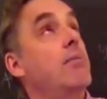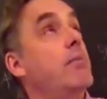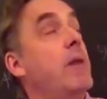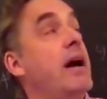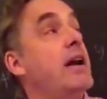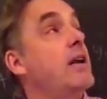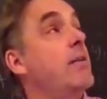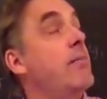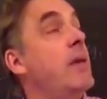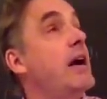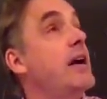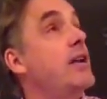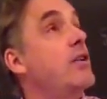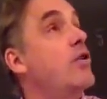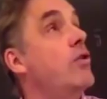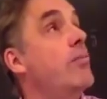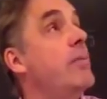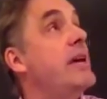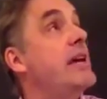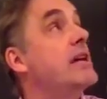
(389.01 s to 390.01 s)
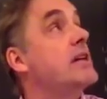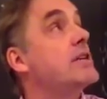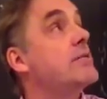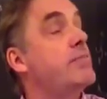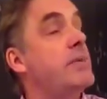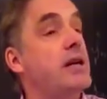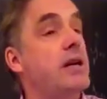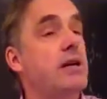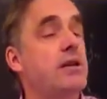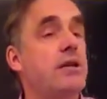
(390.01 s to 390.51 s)
by no
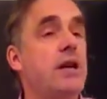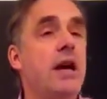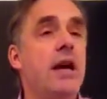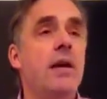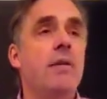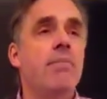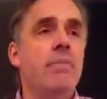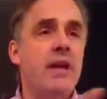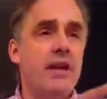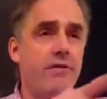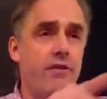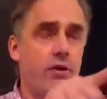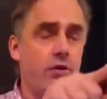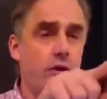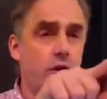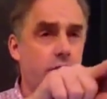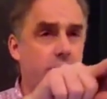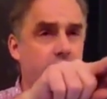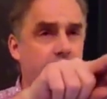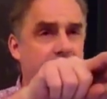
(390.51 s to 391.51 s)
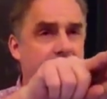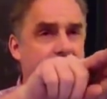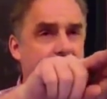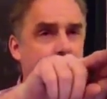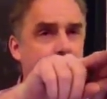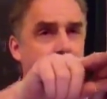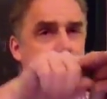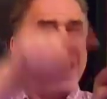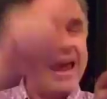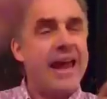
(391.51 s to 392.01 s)
means, because if you look
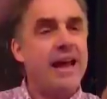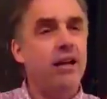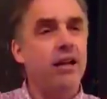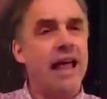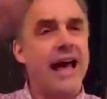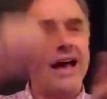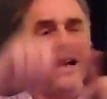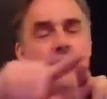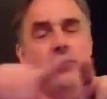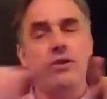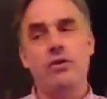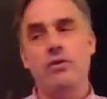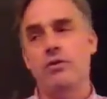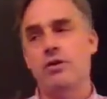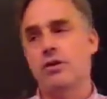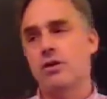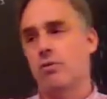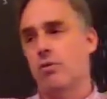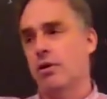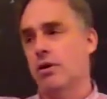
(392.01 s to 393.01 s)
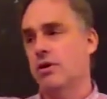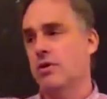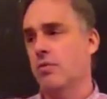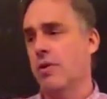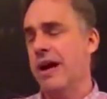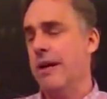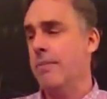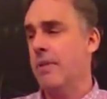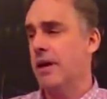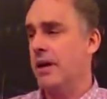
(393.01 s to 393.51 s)
at male attitudes towards
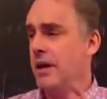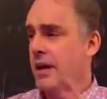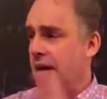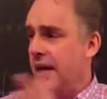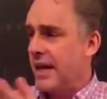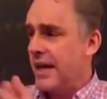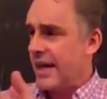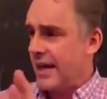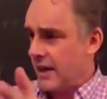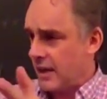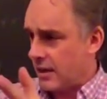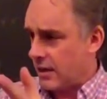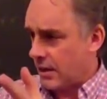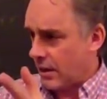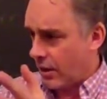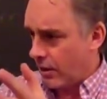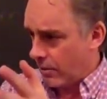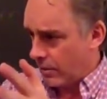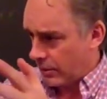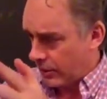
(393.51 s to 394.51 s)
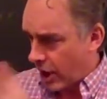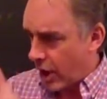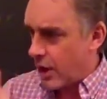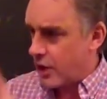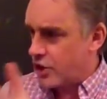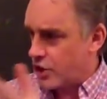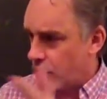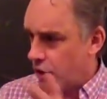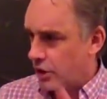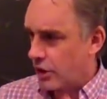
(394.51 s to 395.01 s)
women in
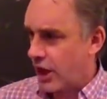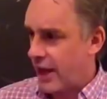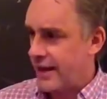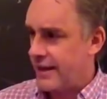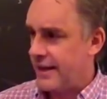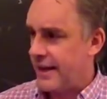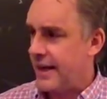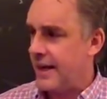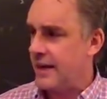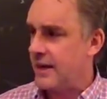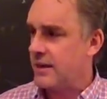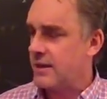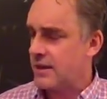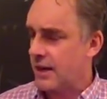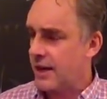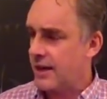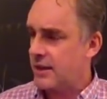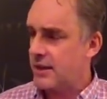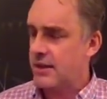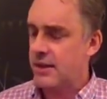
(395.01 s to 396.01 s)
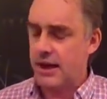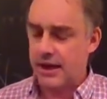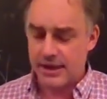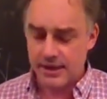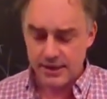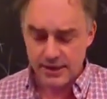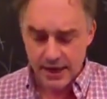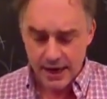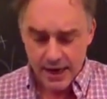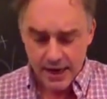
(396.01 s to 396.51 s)
large online dating site
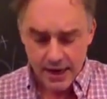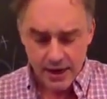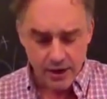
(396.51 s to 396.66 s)
studies,